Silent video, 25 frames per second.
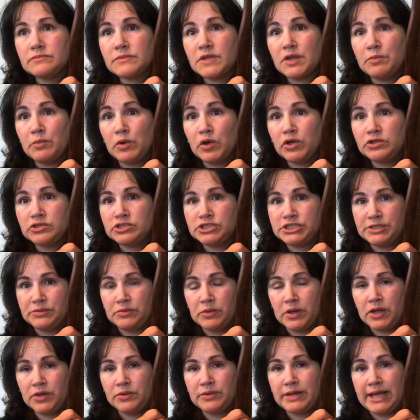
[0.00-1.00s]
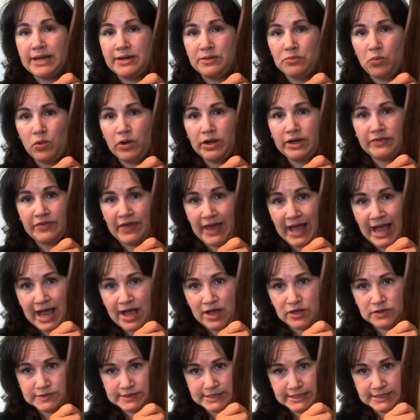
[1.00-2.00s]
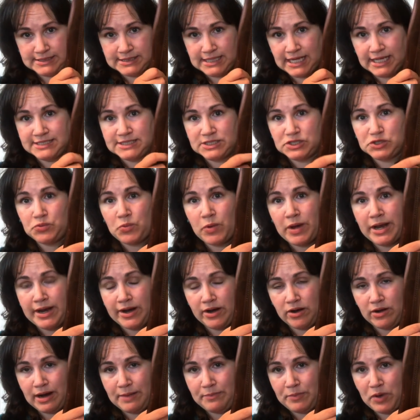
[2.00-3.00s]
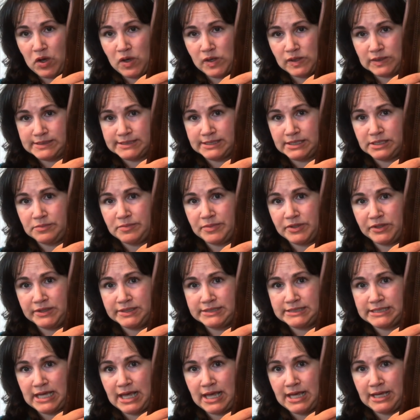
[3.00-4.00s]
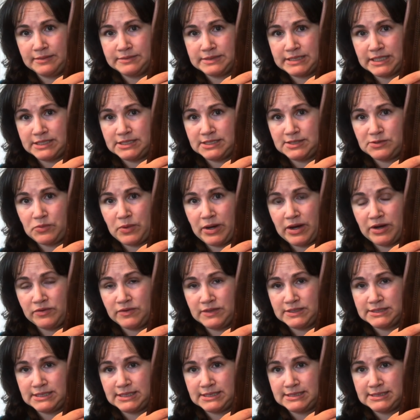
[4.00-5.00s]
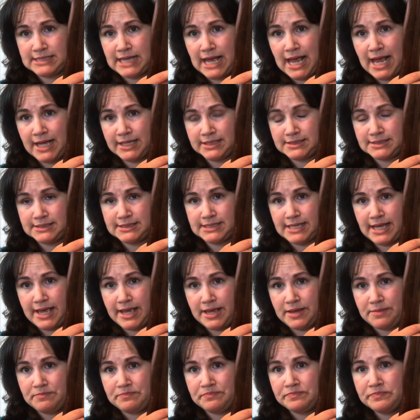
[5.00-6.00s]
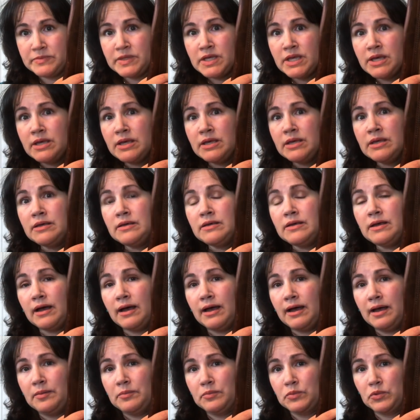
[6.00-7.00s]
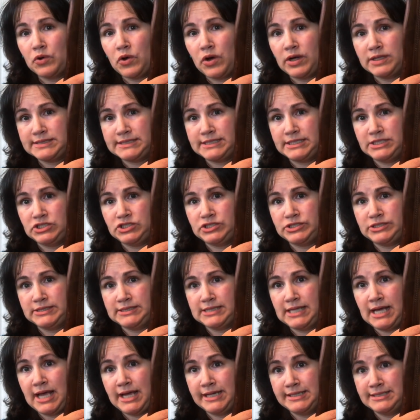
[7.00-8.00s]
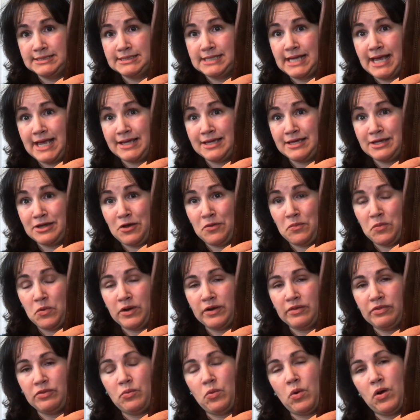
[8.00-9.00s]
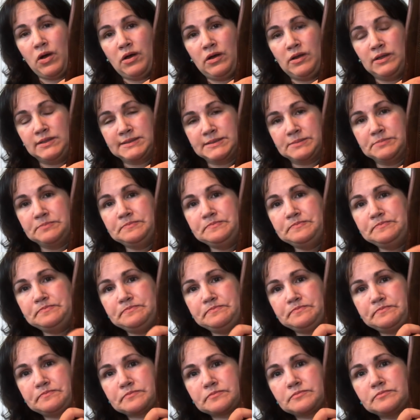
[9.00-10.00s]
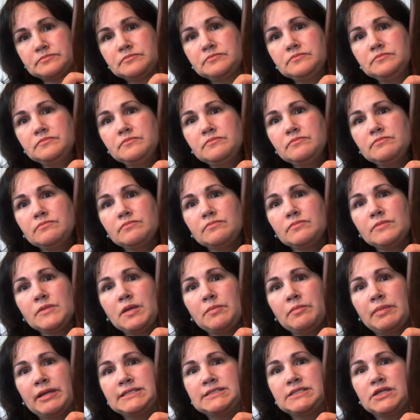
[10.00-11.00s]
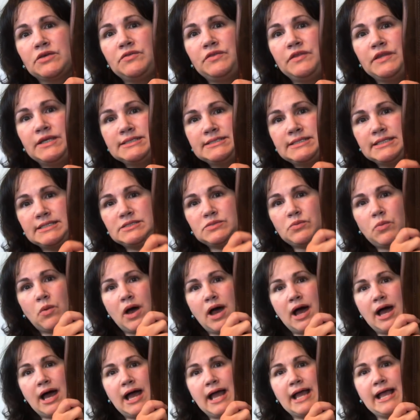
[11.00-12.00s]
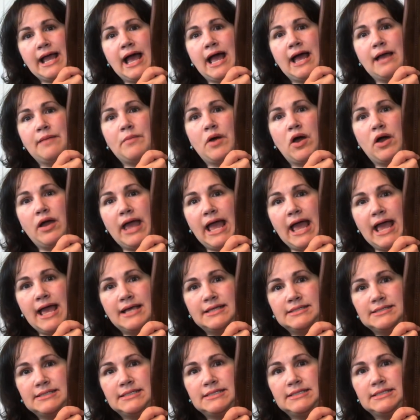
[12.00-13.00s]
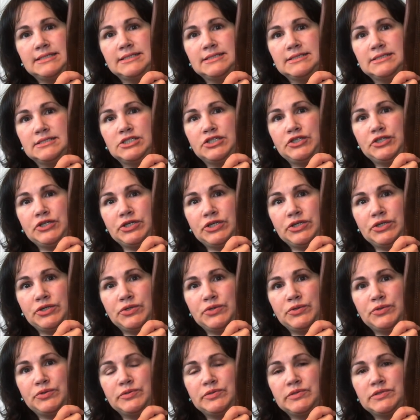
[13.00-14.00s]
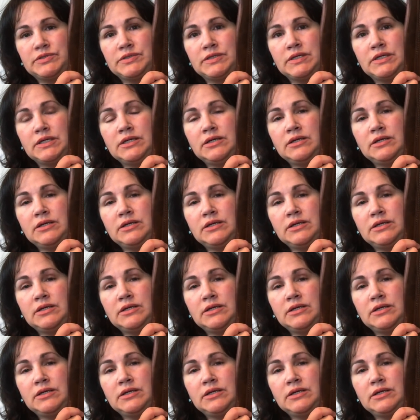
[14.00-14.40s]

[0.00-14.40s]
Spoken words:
Murder, She Wrote. And in one of the houses, I swear, I paused it a million times, I swear this exact same cross-stitch design is hanging on one of the walls. But so this is why I'm hesitant to use